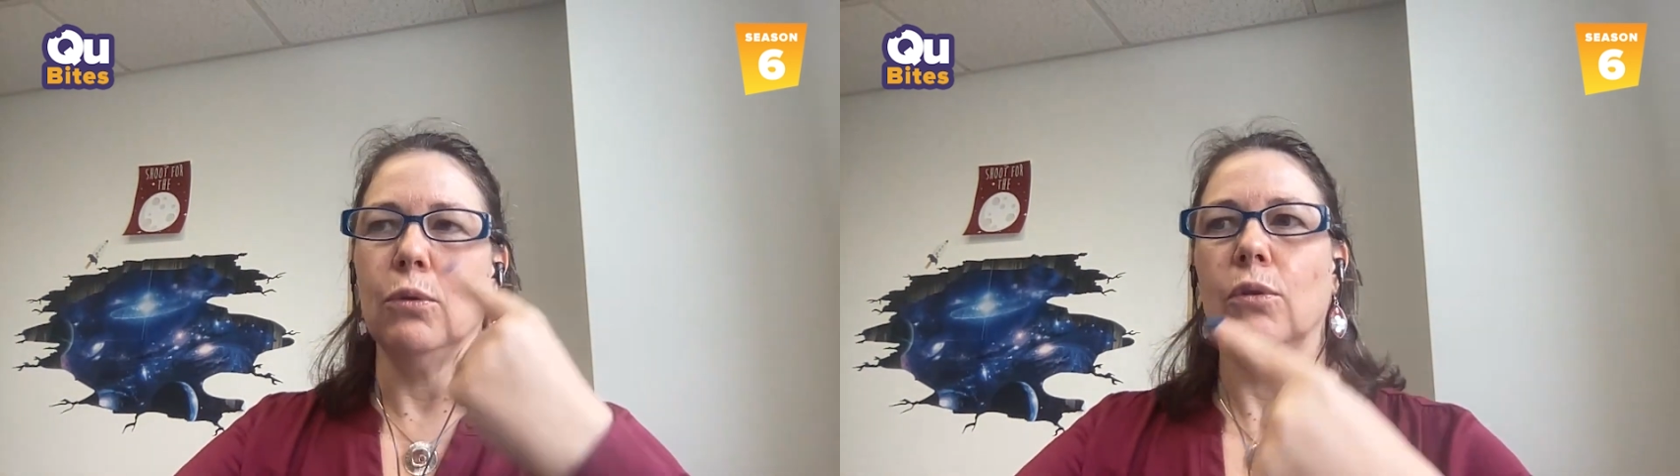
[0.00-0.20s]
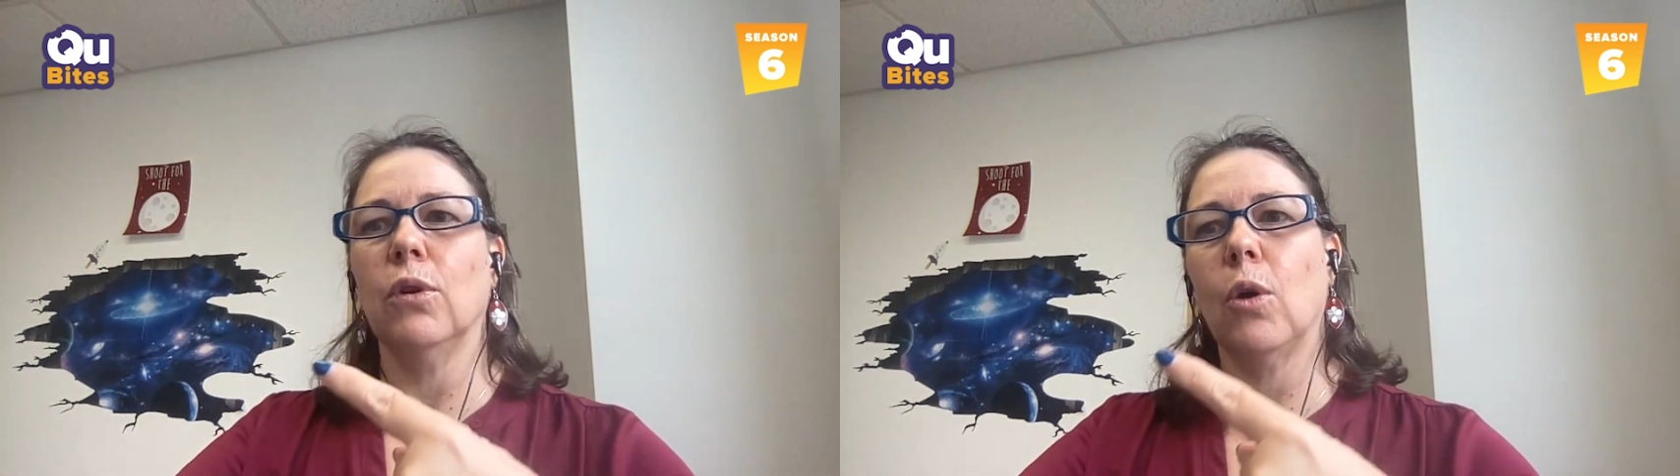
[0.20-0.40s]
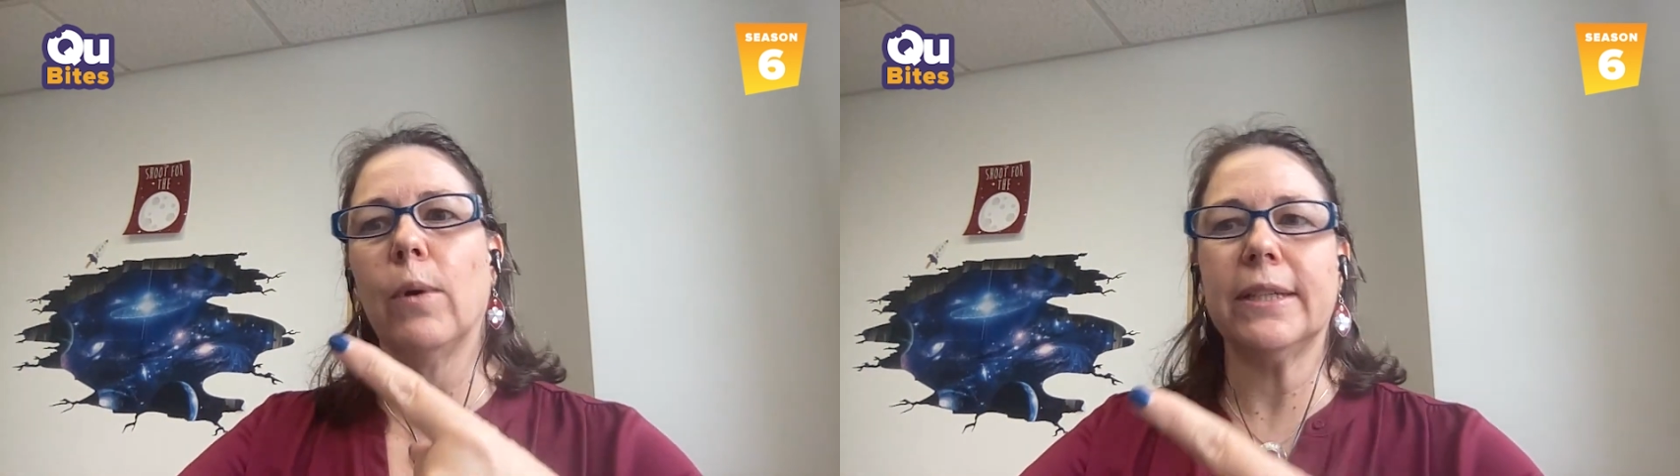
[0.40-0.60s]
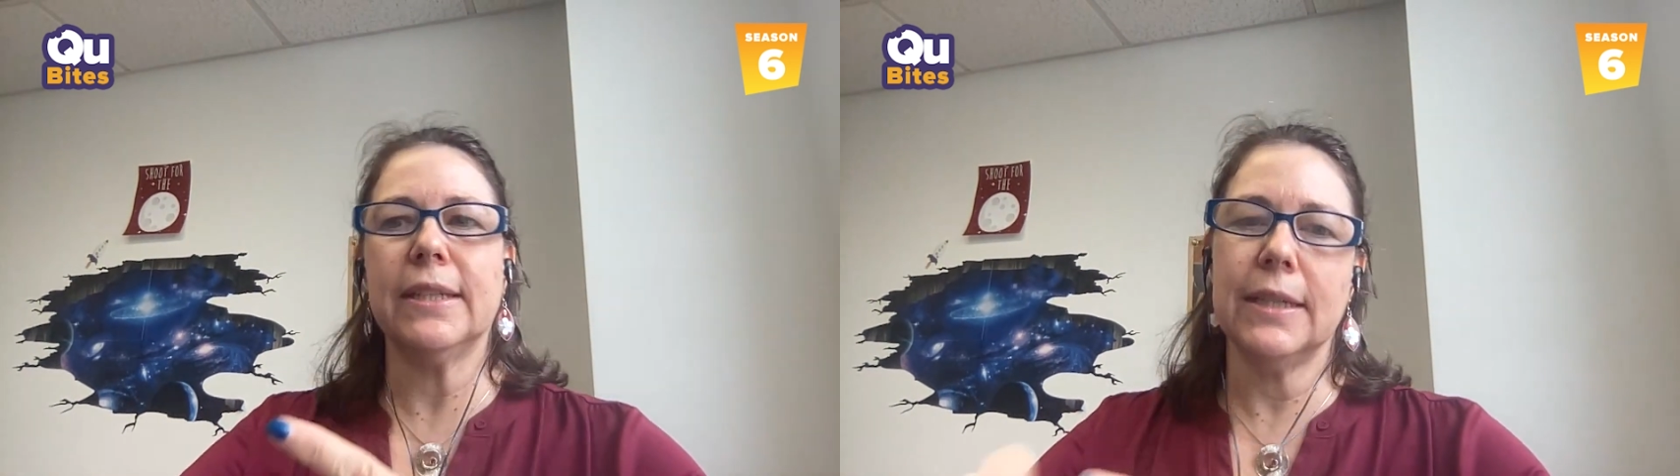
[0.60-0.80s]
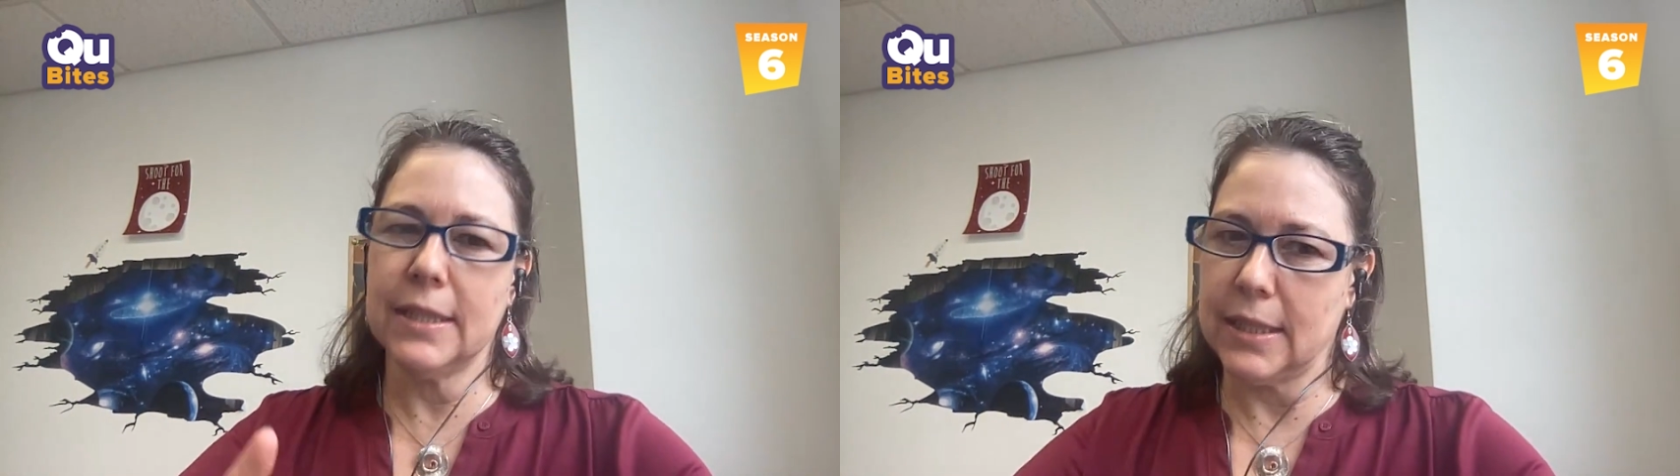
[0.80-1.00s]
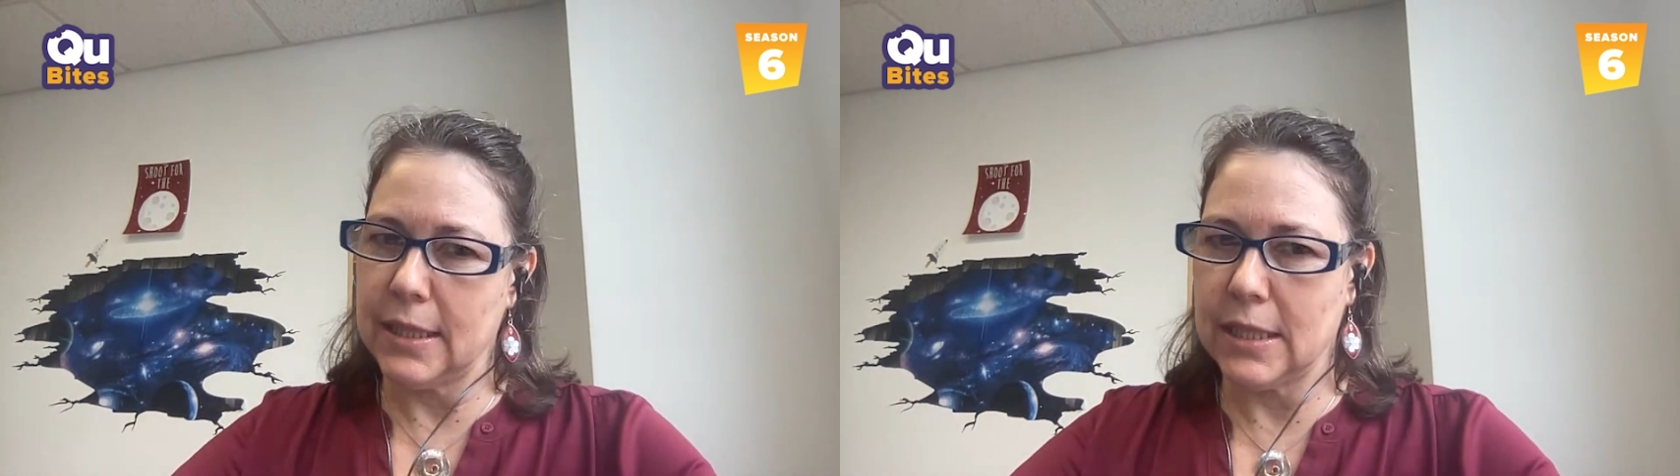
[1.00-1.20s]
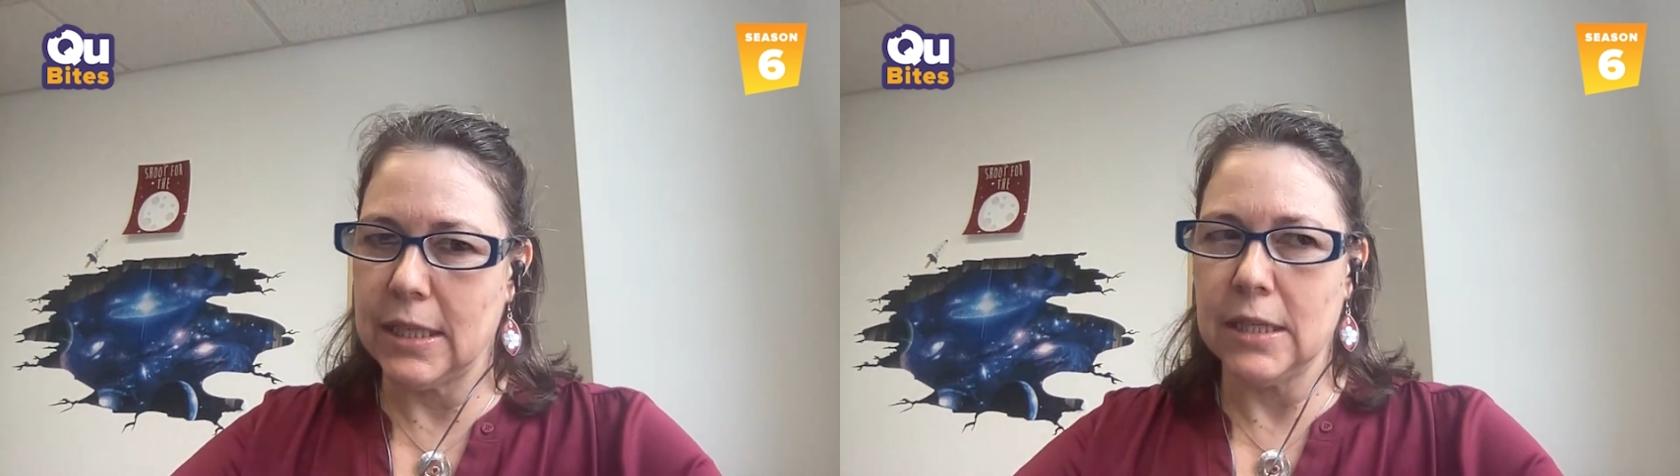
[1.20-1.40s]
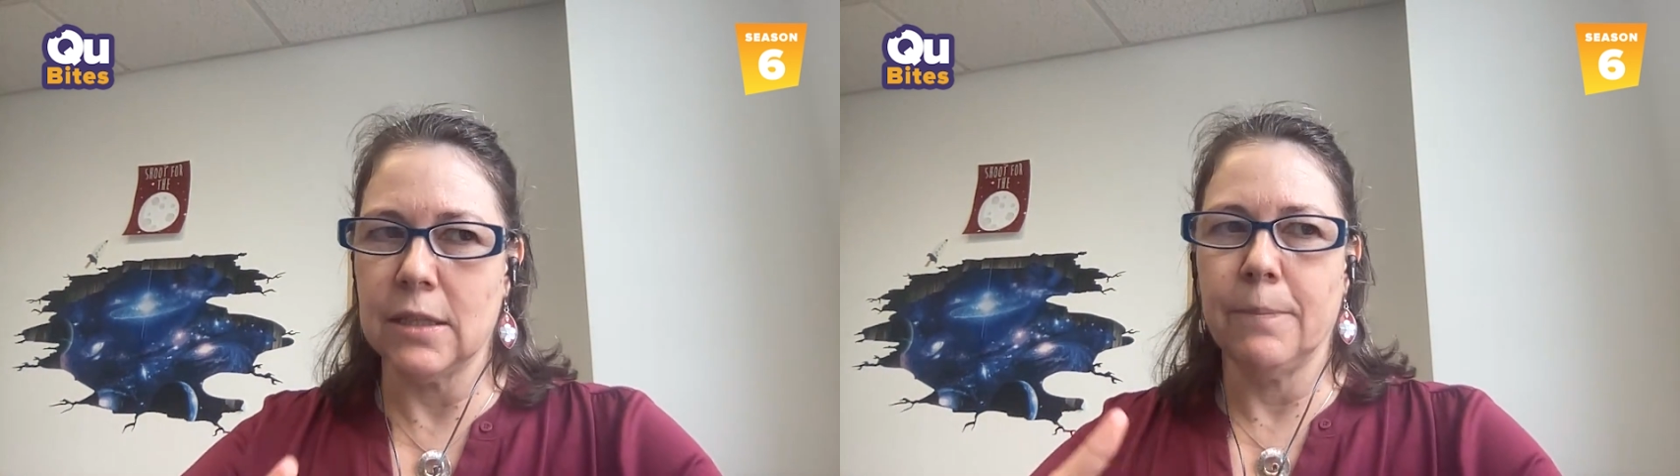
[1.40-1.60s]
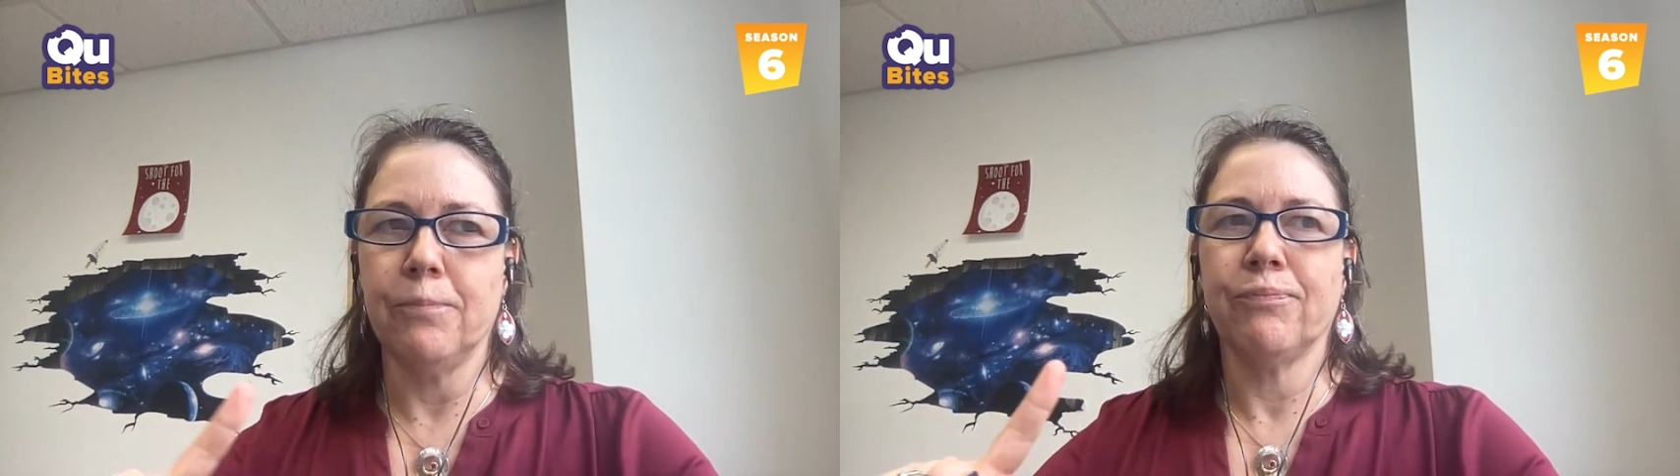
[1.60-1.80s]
know what the disease is,